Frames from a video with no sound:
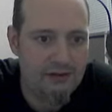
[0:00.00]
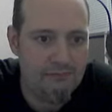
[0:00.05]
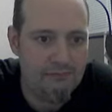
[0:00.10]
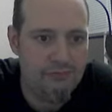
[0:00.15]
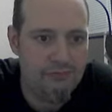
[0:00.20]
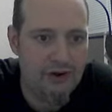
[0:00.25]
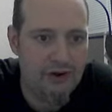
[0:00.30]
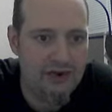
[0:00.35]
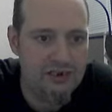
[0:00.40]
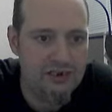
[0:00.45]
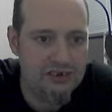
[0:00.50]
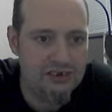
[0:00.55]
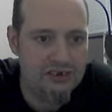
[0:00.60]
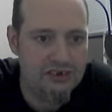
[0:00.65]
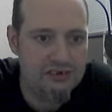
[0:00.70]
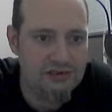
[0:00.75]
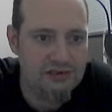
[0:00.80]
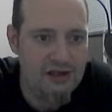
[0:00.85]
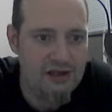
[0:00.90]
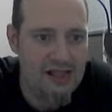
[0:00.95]
Price,
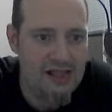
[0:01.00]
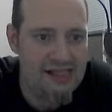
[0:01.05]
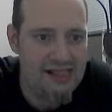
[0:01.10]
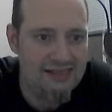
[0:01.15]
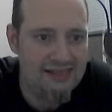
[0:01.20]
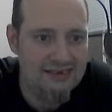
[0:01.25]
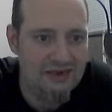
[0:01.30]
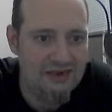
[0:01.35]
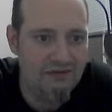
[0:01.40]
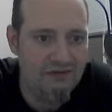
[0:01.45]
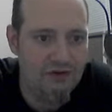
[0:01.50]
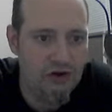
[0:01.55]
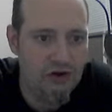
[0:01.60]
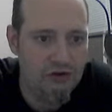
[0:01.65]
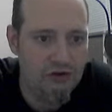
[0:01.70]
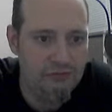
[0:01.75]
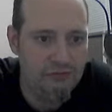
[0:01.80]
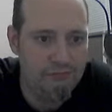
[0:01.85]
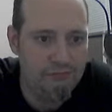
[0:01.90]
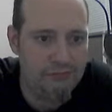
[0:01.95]

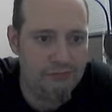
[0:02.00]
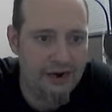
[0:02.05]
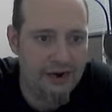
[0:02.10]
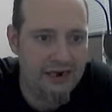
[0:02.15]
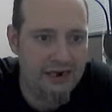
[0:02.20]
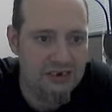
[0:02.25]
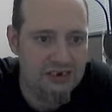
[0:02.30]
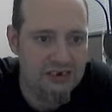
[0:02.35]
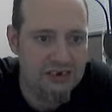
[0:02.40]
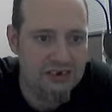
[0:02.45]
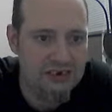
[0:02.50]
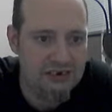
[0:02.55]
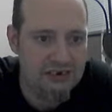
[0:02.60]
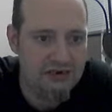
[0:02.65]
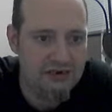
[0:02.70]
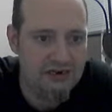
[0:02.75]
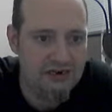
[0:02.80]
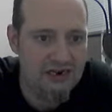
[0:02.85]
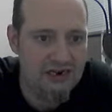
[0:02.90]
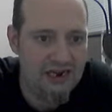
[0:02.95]
volume, price,
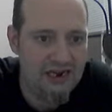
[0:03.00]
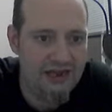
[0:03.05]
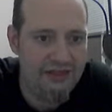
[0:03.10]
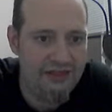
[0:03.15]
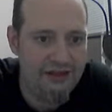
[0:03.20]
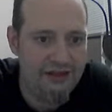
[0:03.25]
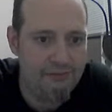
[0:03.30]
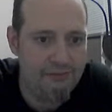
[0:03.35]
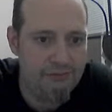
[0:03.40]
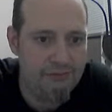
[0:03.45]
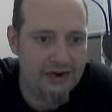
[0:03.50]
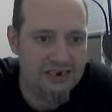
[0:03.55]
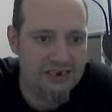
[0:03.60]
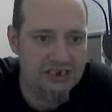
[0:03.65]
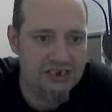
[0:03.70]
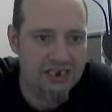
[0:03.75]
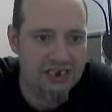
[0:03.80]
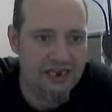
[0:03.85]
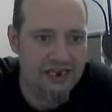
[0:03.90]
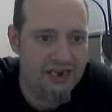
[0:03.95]
and then
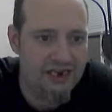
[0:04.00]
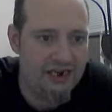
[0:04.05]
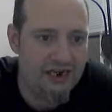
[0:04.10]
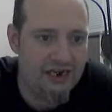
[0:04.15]
price in